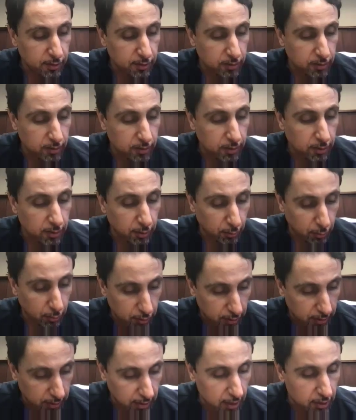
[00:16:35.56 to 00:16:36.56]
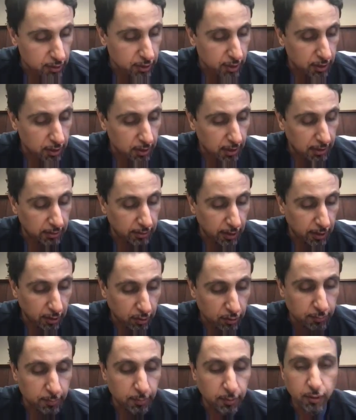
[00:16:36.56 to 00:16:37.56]
regurgitation and
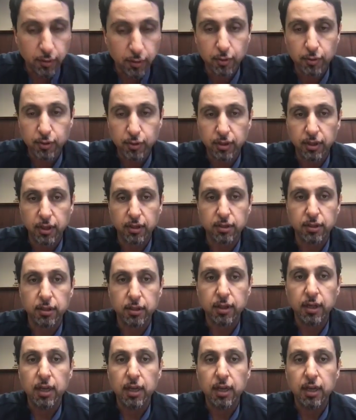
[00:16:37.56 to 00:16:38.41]
tricuspid regurgitation.